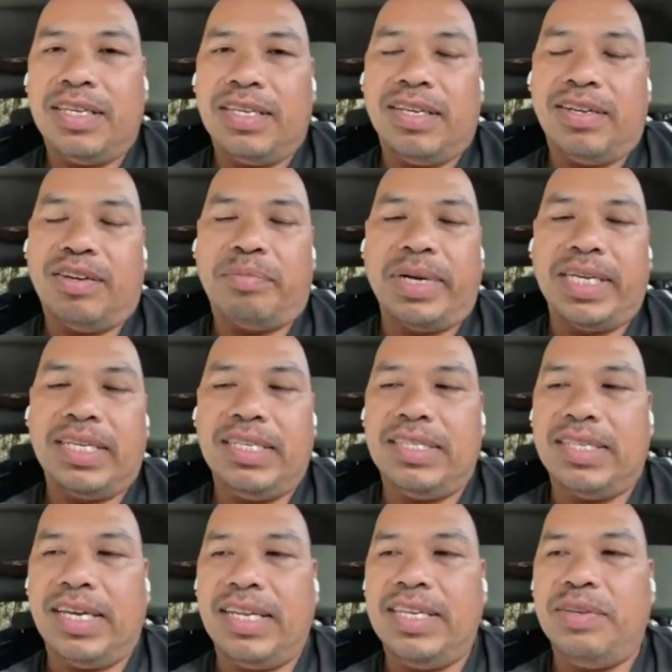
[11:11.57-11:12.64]
Mikey
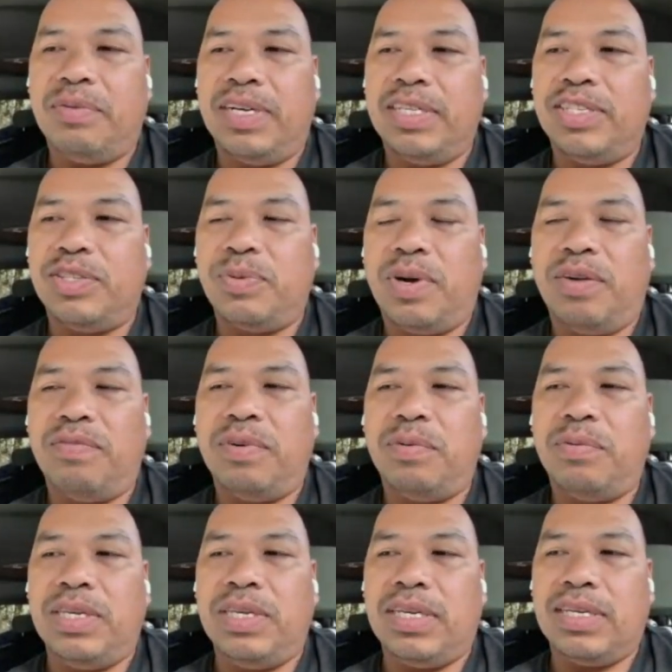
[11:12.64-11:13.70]
said he wants 12 a
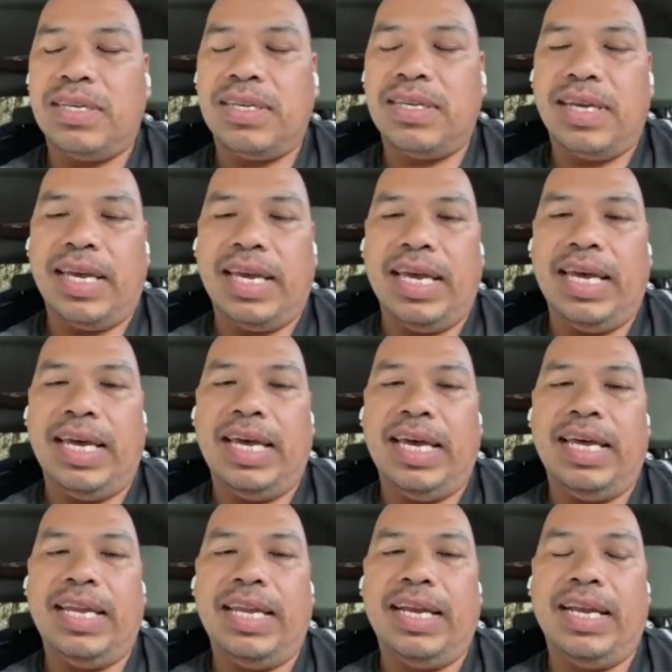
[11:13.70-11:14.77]
week.
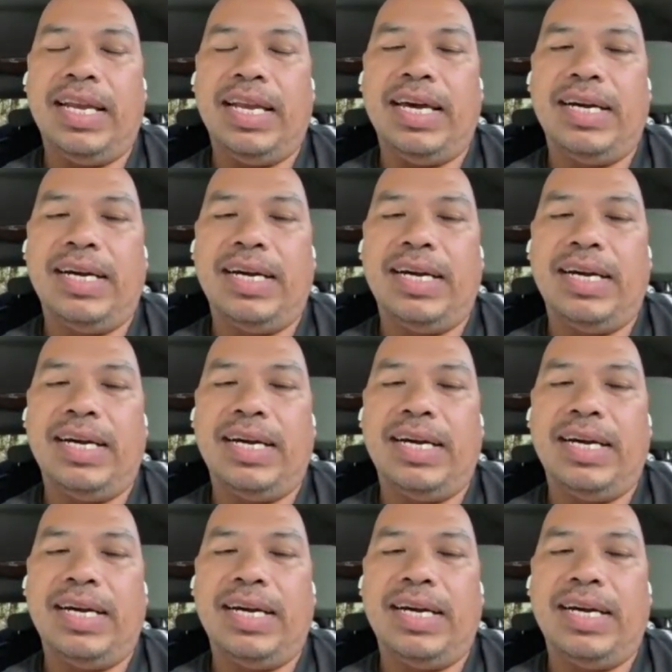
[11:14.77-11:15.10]
And